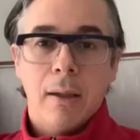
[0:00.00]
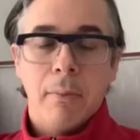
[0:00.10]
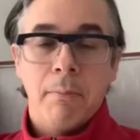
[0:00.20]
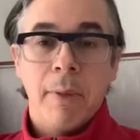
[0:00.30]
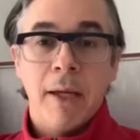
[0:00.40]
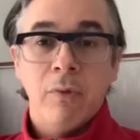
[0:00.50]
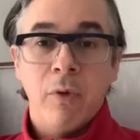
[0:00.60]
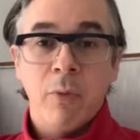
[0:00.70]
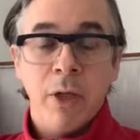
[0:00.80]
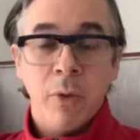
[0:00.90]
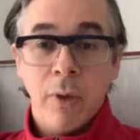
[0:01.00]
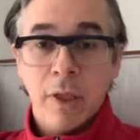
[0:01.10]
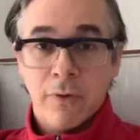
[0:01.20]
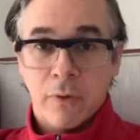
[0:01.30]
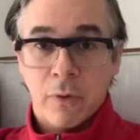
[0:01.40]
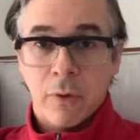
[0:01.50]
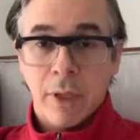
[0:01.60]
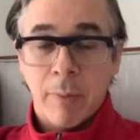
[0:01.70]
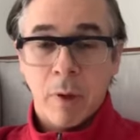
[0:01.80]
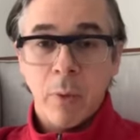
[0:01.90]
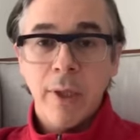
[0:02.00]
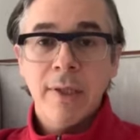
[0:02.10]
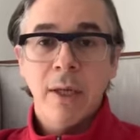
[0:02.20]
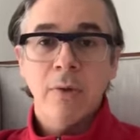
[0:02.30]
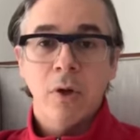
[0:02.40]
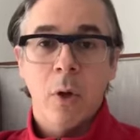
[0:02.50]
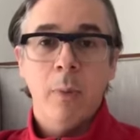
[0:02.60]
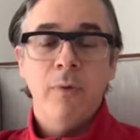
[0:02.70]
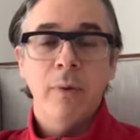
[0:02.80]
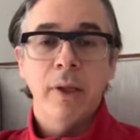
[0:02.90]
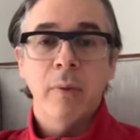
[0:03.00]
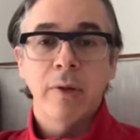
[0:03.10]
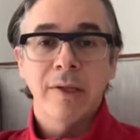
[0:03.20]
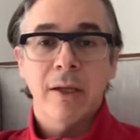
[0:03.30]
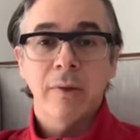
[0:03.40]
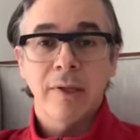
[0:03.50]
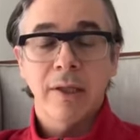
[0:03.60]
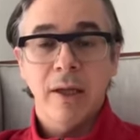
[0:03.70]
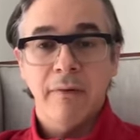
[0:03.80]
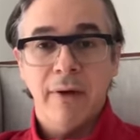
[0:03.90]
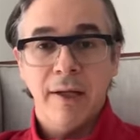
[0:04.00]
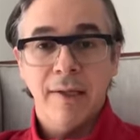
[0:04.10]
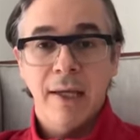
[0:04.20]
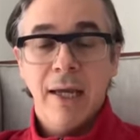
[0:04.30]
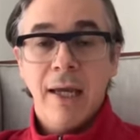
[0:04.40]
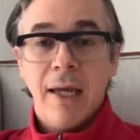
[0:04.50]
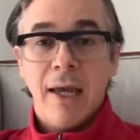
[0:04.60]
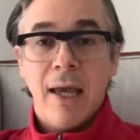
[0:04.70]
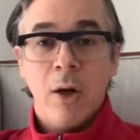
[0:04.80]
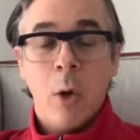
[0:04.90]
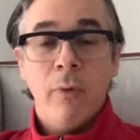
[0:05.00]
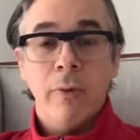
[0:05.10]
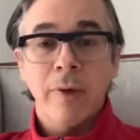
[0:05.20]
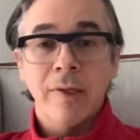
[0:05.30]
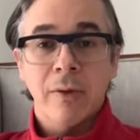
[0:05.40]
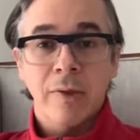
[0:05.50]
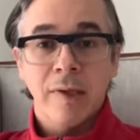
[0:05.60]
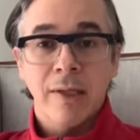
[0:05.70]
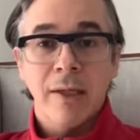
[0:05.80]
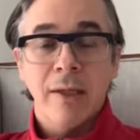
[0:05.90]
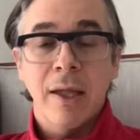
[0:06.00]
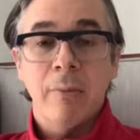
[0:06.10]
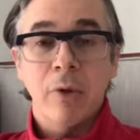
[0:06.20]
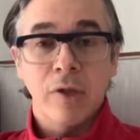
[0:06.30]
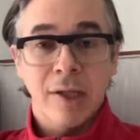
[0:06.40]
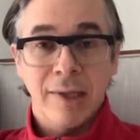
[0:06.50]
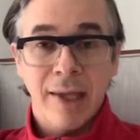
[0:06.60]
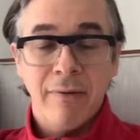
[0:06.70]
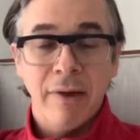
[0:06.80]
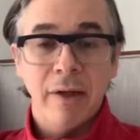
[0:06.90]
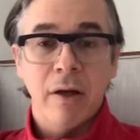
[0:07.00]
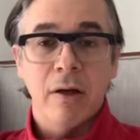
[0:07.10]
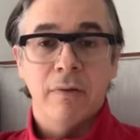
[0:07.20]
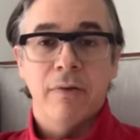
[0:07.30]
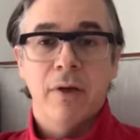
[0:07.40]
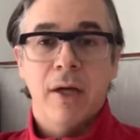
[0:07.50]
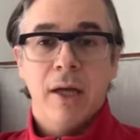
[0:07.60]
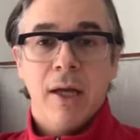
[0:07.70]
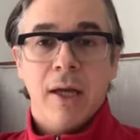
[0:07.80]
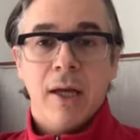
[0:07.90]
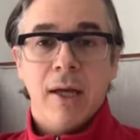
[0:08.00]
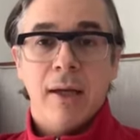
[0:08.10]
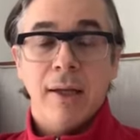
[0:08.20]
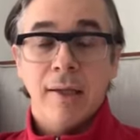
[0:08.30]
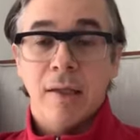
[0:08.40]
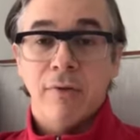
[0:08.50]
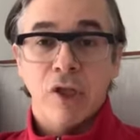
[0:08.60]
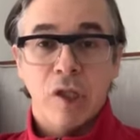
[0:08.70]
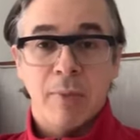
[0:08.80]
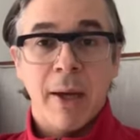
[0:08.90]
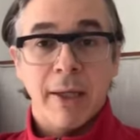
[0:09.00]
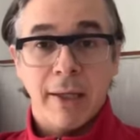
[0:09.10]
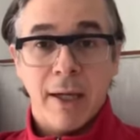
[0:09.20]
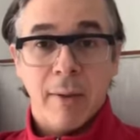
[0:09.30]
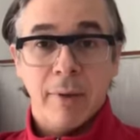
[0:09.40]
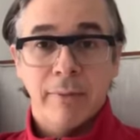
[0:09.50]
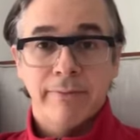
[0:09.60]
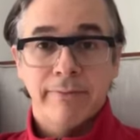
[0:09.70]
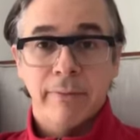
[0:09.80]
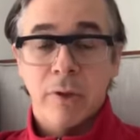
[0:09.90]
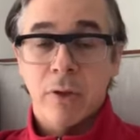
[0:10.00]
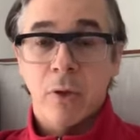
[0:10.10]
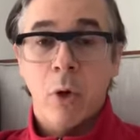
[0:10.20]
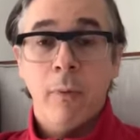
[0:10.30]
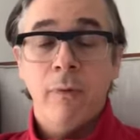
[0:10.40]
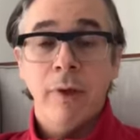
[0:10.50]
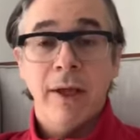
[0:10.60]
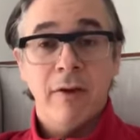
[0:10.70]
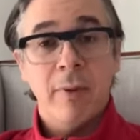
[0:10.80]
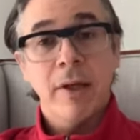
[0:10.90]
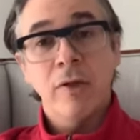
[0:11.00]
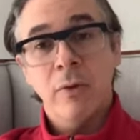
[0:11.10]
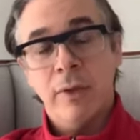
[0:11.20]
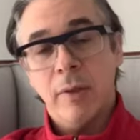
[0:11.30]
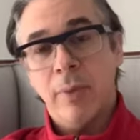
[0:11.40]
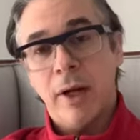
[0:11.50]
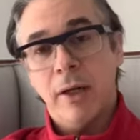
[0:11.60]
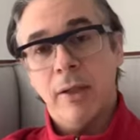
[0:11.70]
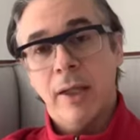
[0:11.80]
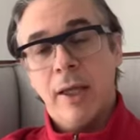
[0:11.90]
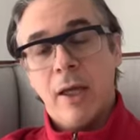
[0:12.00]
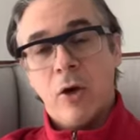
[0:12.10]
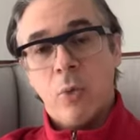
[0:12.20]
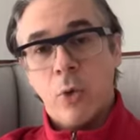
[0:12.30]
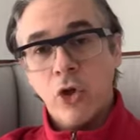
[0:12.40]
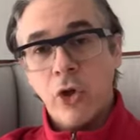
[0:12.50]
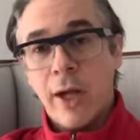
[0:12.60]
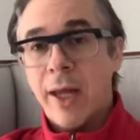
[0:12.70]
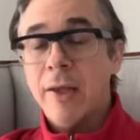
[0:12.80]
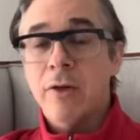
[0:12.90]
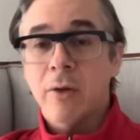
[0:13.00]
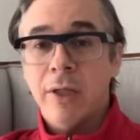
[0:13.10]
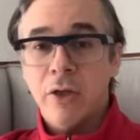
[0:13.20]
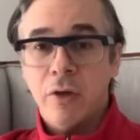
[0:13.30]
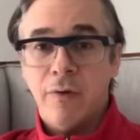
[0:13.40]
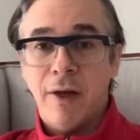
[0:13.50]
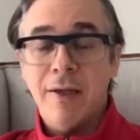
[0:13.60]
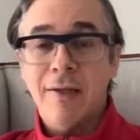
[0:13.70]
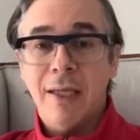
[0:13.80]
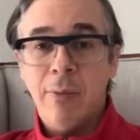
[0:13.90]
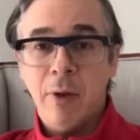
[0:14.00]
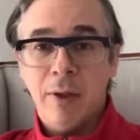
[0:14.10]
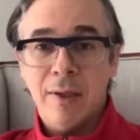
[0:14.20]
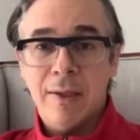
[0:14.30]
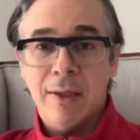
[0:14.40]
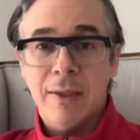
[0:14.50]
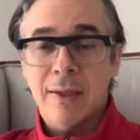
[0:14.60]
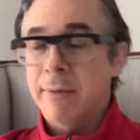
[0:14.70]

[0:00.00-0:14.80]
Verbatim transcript: But we've been doing this for a couple of weeks now, so hopefully we'll start to see the effects, and hopefully we'll start to see the numbers leveling off uh, instead of just spiking up. So hopefully everybody's doing their part. Wash your hands, don't touch your face, keep your distance,